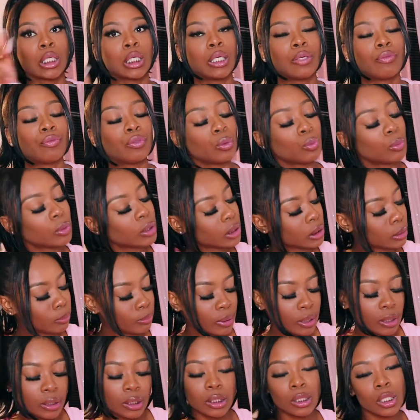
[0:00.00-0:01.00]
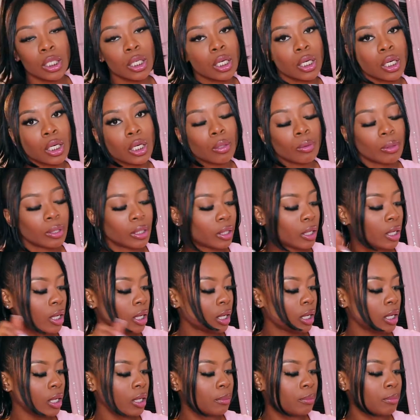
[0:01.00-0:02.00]
If you want to sponsor your girl, hit her
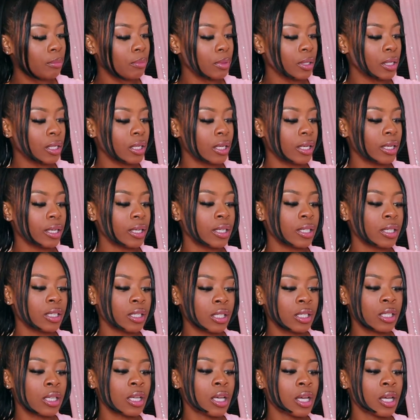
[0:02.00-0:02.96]
up because